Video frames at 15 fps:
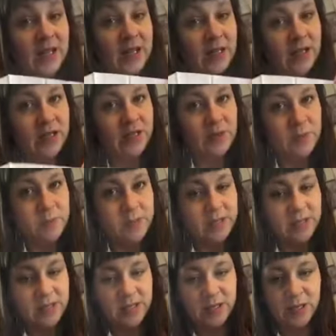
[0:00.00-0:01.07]
and 2
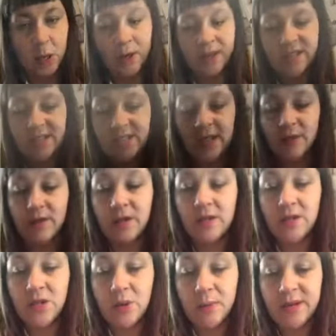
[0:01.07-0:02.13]
pieces. So the
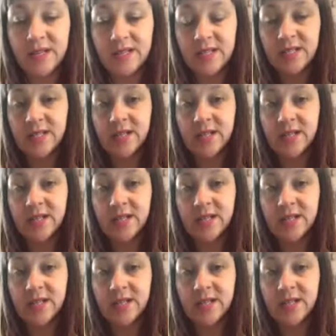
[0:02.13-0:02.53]
two pieces